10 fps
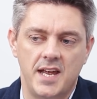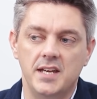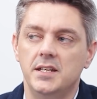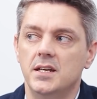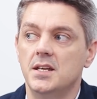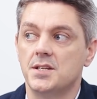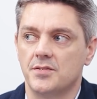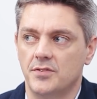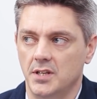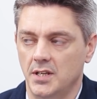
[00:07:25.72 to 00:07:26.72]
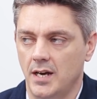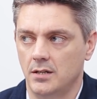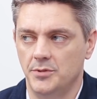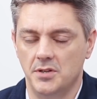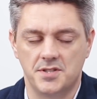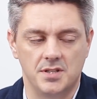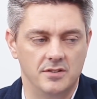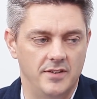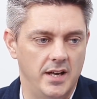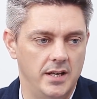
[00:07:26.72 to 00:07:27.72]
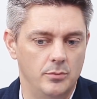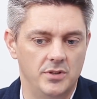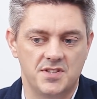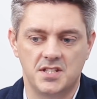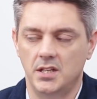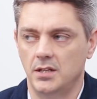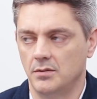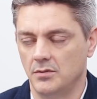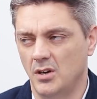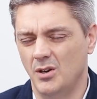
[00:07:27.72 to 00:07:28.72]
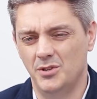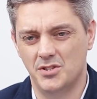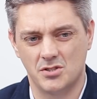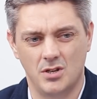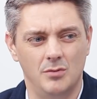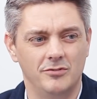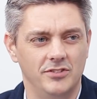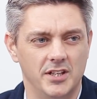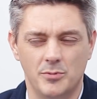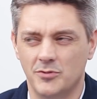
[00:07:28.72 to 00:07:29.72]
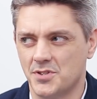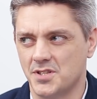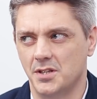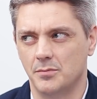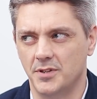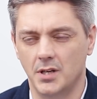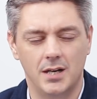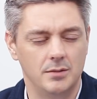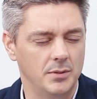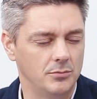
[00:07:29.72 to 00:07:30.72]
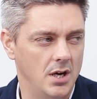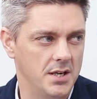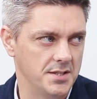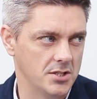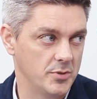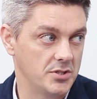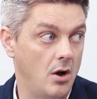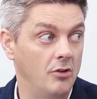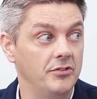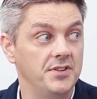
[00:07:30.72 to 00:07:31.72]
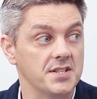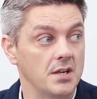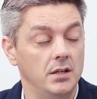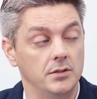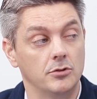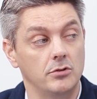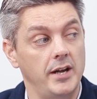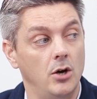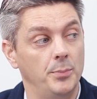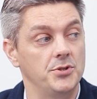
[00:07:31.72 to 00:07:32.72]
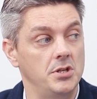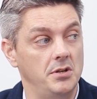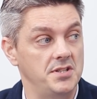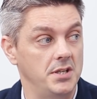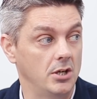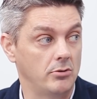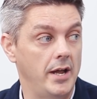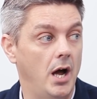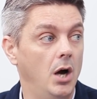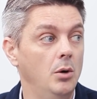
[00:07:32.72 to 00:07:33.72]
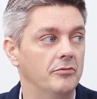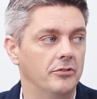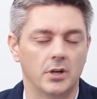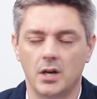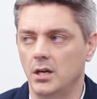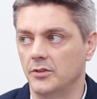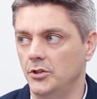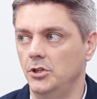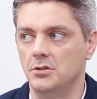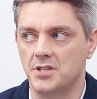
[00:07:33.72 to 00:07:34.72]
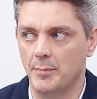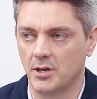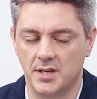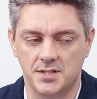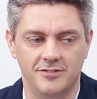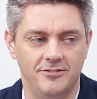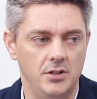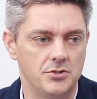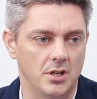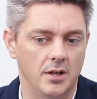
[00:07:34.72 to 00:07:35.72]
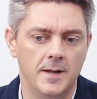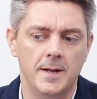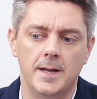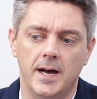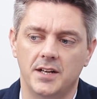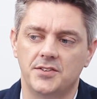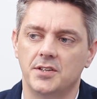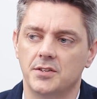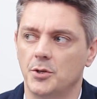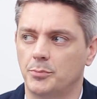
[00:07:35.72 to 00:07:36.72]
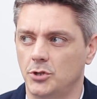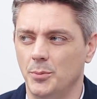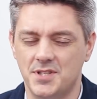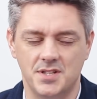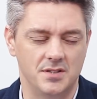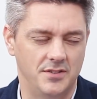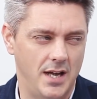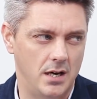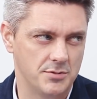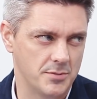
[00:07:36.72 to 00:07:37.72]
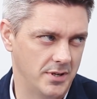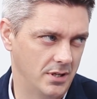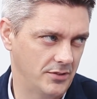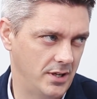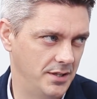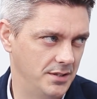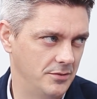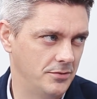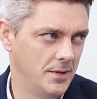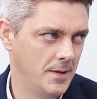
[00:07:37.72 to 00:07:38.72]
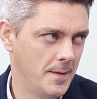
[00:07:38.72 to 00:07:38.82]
10 years of the Arab Youth Survey, we've seen not only just conflict, we've also seen the Arab uprisings, which offered this kind of great opportunity and great hope for a kind of a new democratic future. And I think that the promises of the Arab Spring have